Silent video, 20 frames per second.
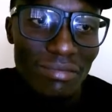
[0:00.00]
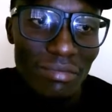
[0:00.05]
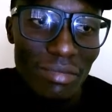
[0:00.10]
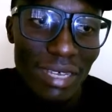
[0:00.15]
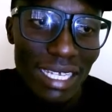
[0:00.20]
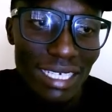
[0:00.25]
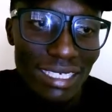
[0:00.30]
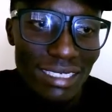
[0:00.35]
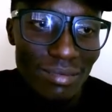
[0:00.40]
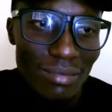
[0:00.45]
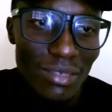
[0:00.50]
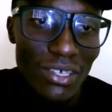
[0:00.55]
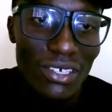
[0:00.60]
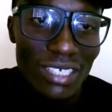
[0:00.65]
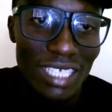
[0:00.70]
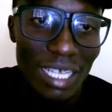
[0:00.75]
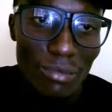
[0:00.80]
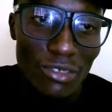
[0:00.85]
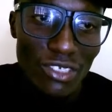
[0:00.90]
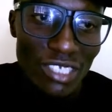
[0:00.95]
that because
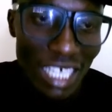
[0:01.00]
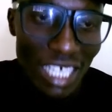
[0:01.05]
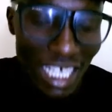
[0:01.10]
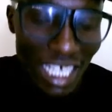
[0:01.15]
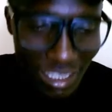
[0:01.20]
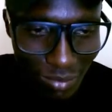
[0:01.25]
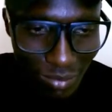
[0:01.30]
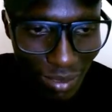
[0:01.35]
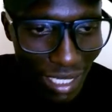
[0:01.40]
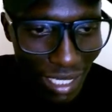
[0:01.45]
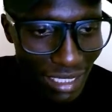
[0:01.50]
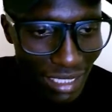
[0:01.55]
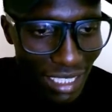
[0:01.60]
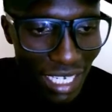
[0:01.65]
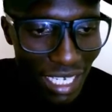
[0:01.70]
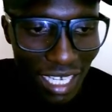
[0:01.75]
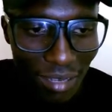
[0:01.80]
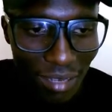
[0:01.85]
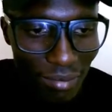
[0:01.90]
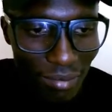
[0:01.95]
I'm using a spell
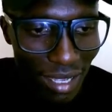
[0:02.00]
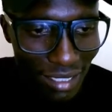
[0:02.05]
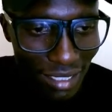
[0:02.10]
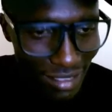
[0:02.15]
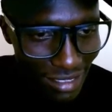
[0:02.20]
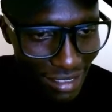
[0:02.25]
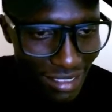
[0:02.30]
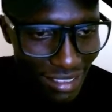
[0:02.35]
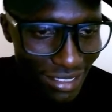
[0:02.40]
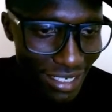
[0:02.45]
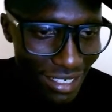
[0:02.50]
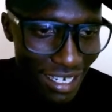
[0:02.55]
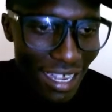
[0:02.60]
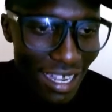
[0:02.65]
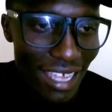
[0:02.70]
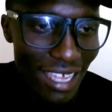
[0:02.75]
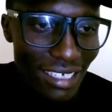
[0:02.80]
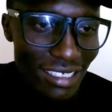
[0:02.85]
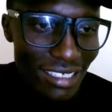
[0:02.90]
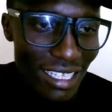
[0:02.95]
checker, but it's
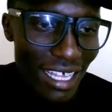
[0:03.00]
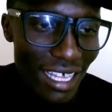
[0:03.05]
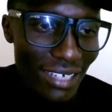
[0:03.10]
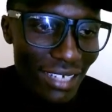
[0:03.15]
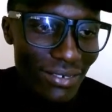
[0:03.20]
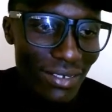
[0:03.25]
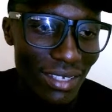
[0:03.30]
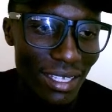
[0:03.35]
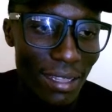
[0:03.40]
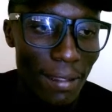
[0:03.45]
right that way.